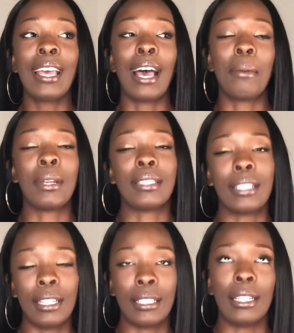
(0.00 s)
i'm not
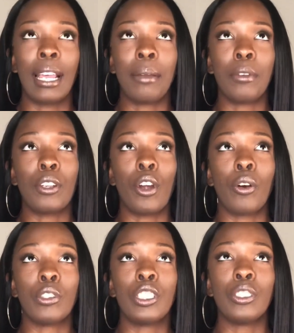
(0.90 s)
saying that you know
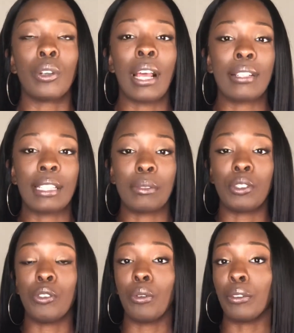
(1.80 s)
she's gonna have sex with
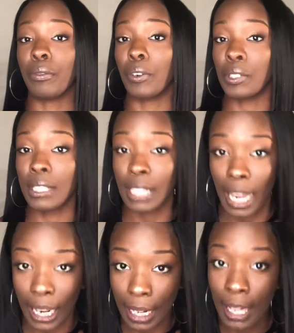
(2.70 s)
you on the first
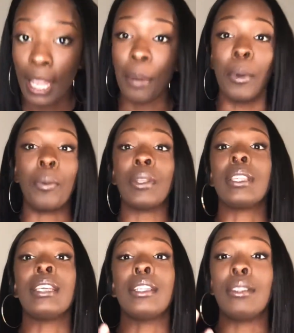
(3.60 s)
night but
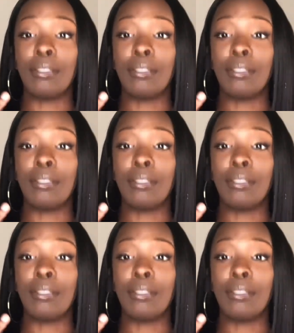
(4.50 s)
within